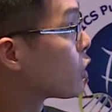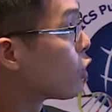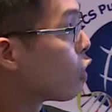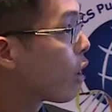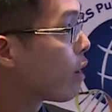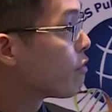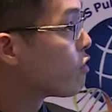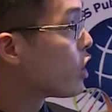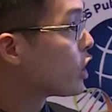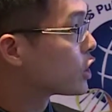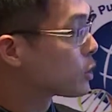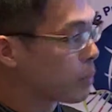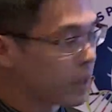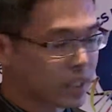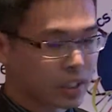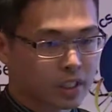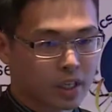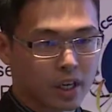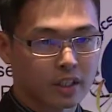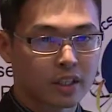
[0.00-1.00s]
we call Advanced
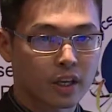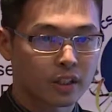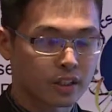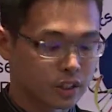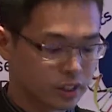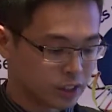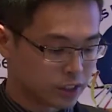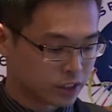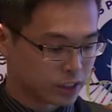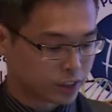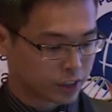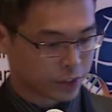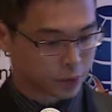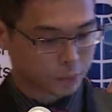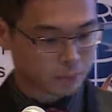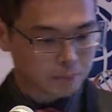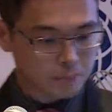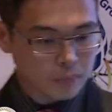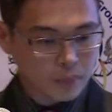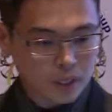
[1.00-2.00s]
Medical and Dental Institute.
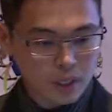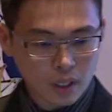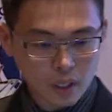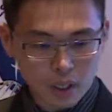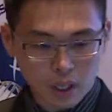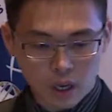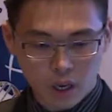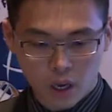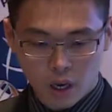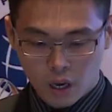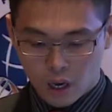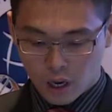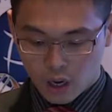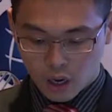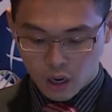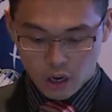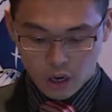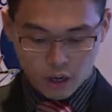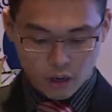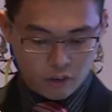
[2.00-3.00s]

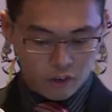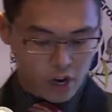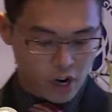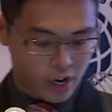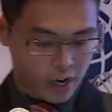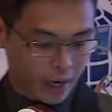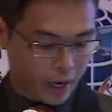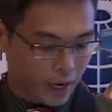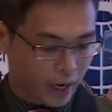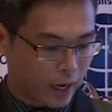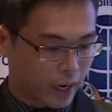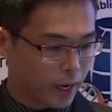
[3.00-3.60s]
Right.